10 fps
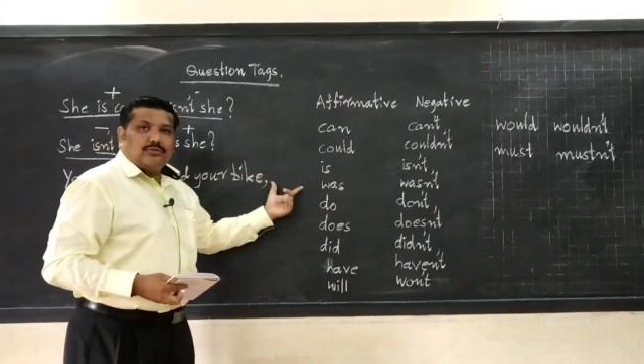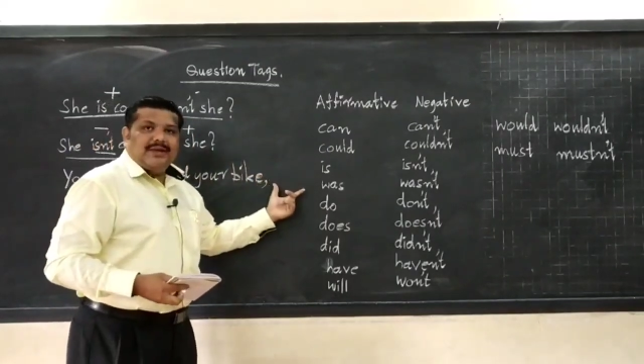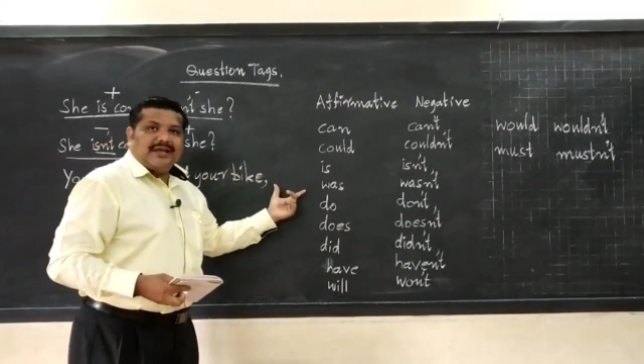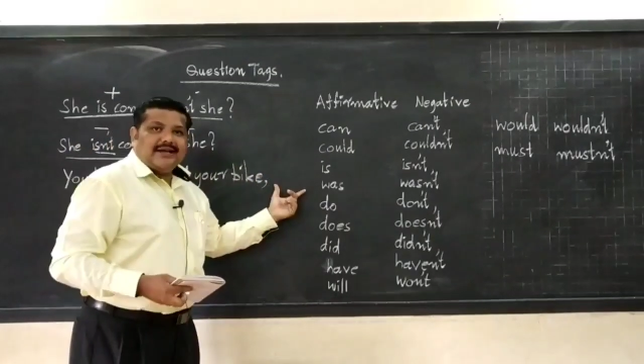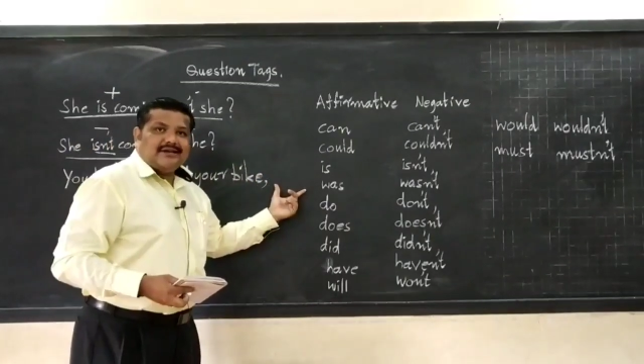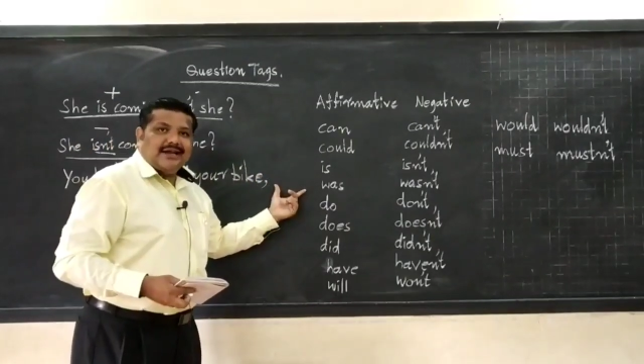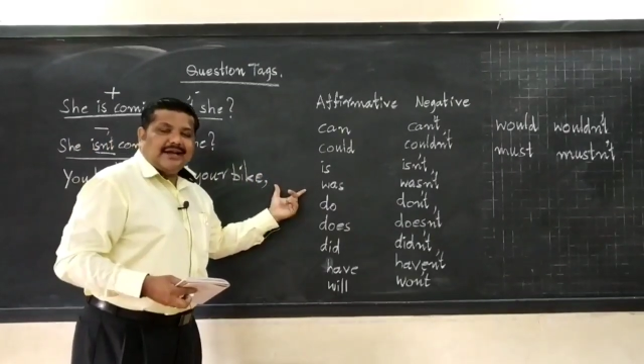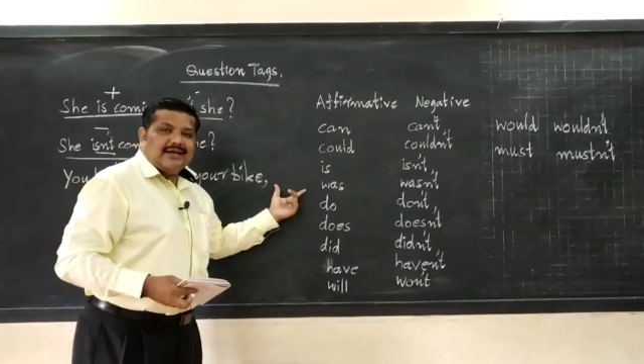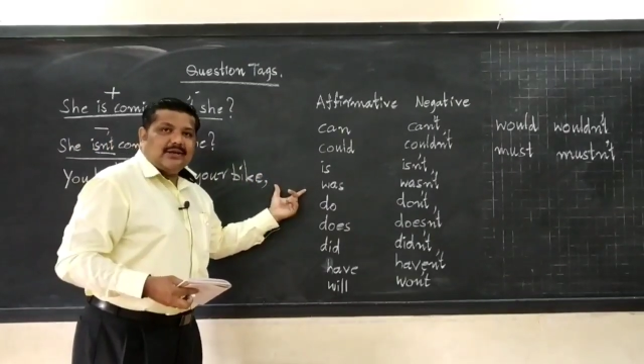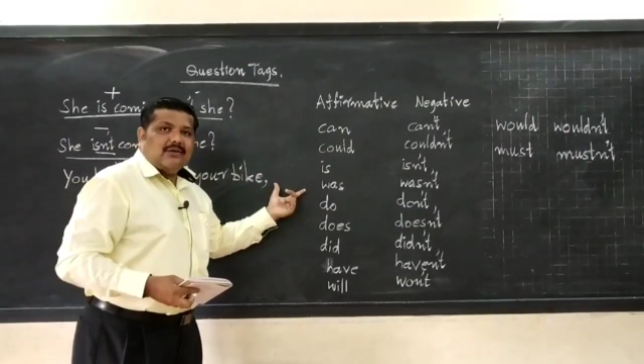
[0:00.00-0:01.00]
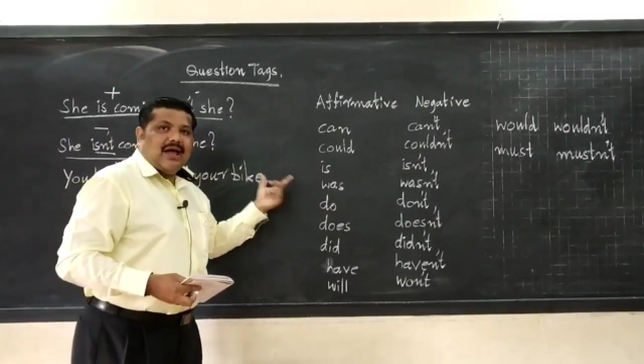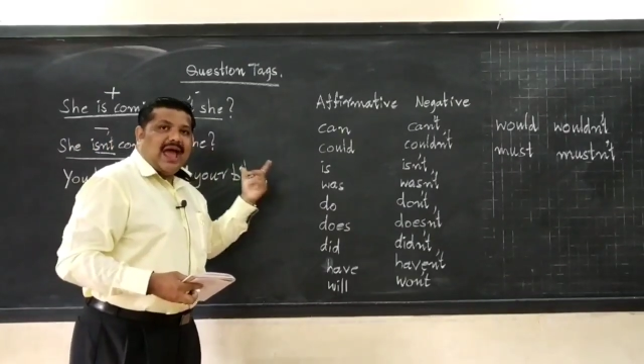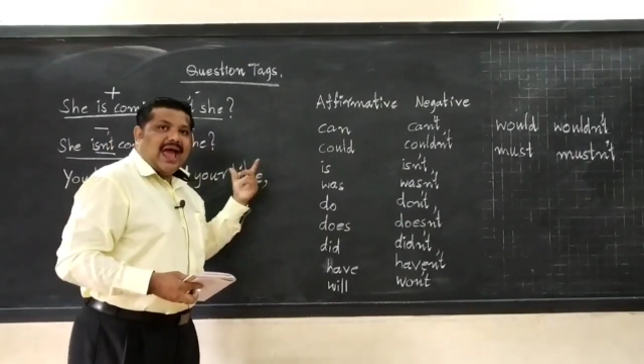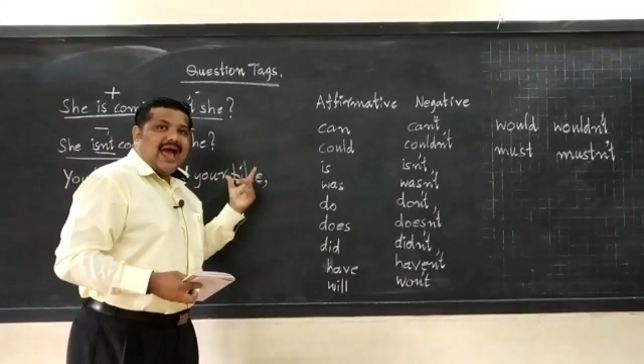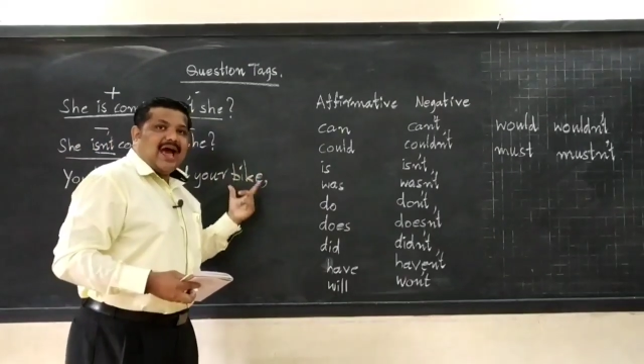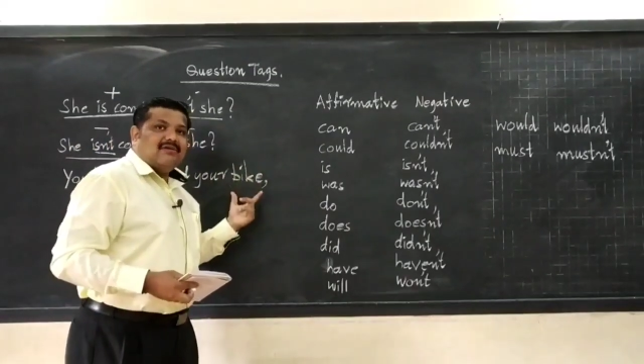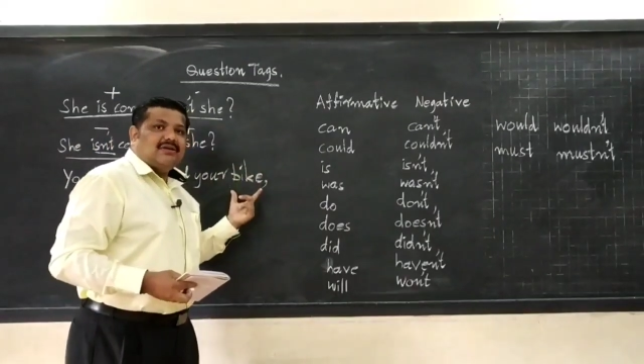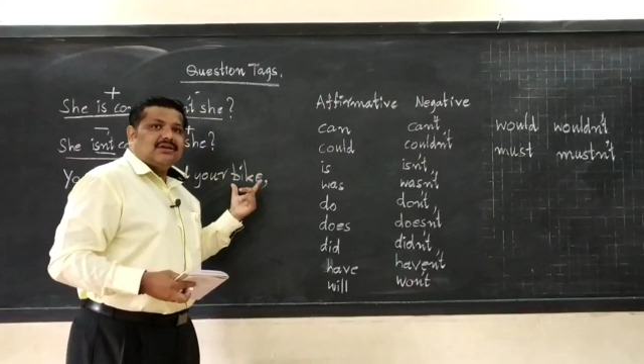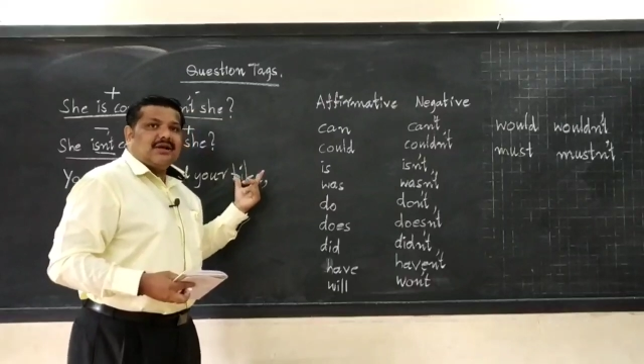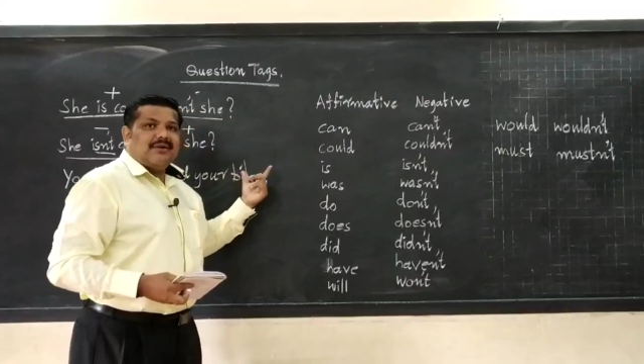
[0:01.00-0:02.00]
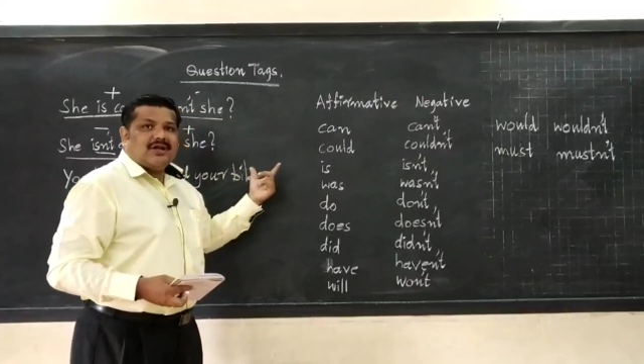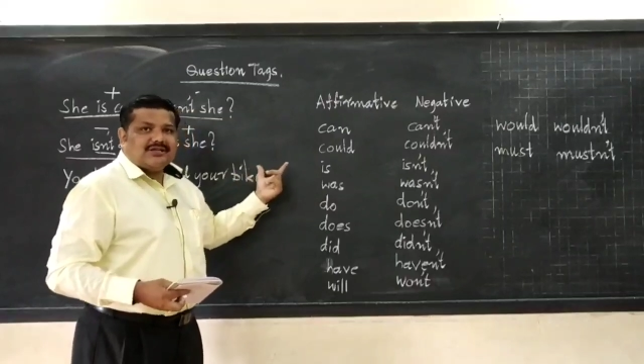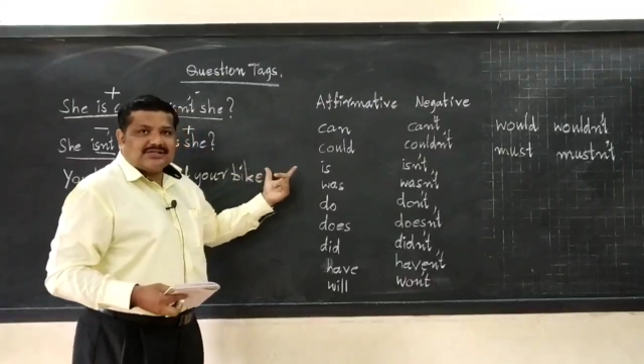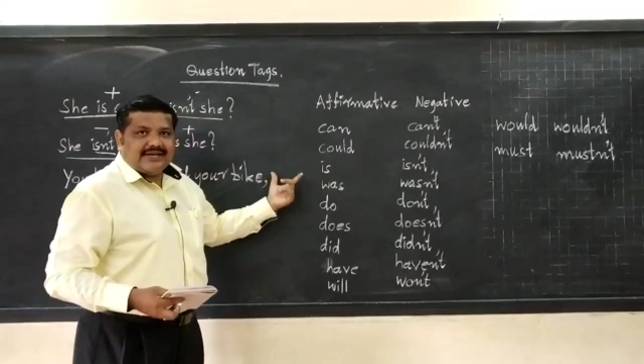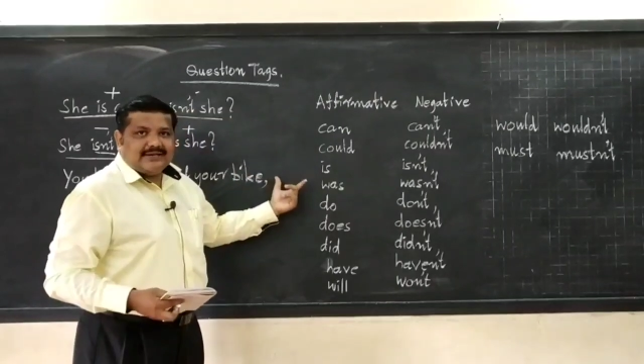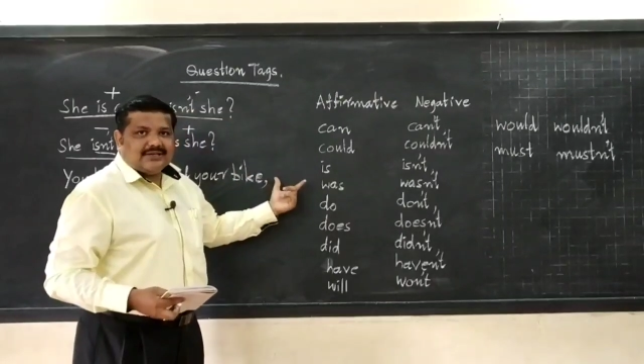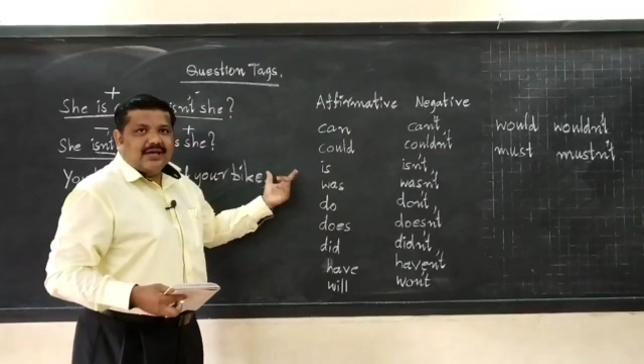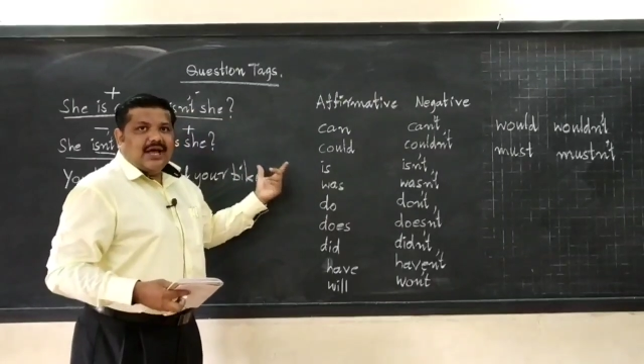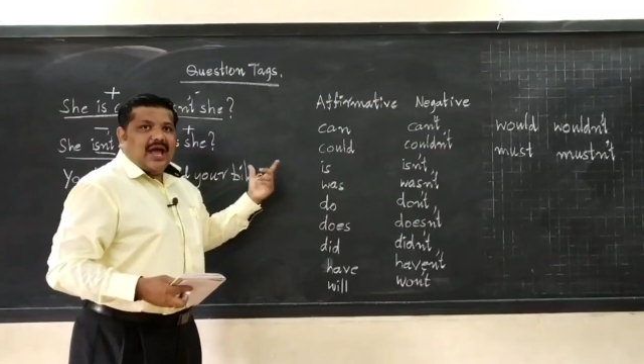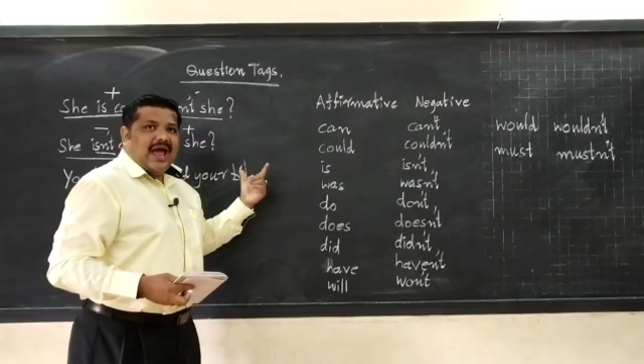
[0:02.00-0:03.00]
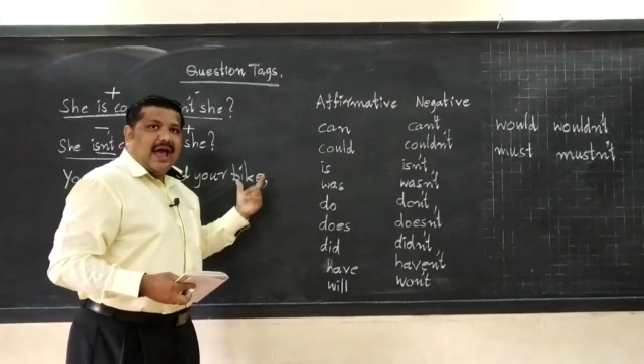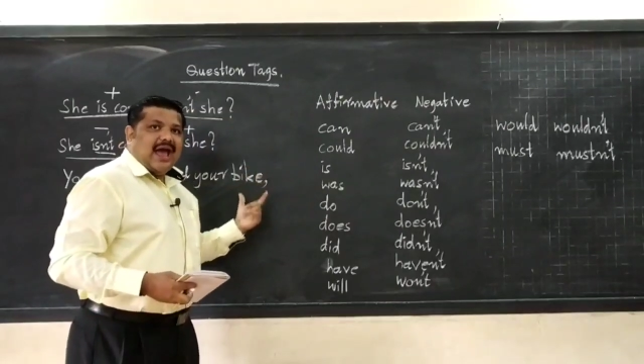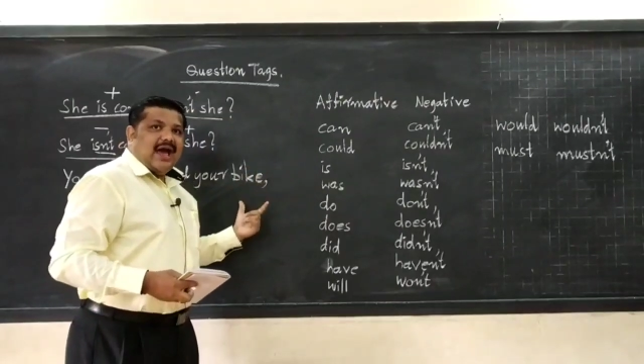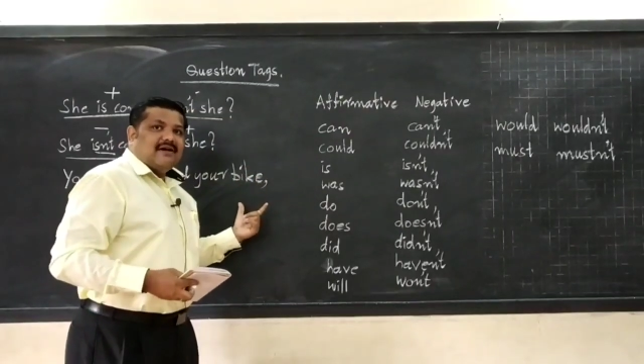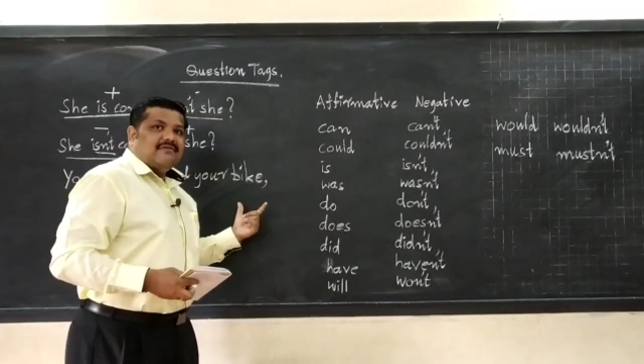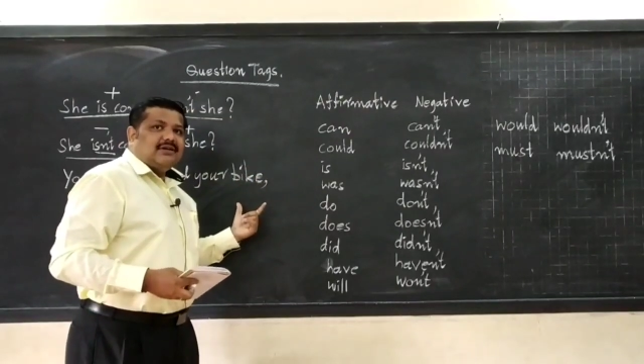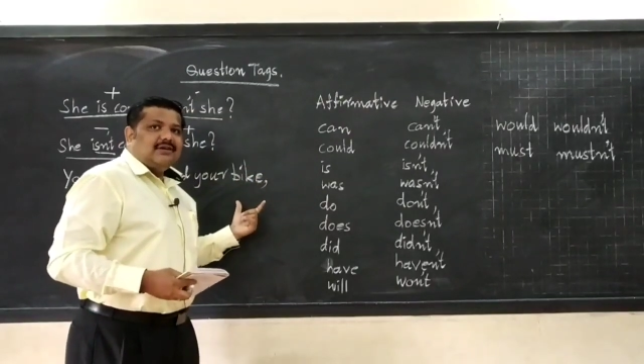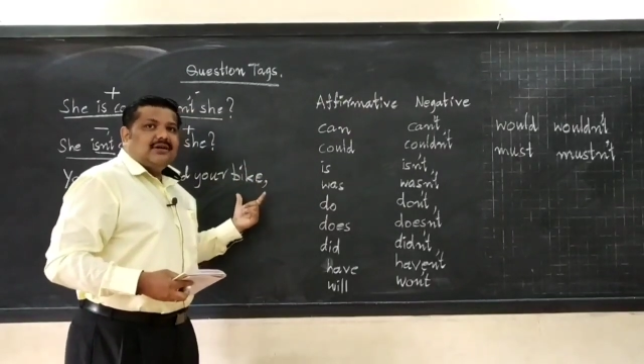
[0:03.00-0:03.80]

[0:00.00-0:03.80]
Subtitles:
to make it negative? Have. Say have.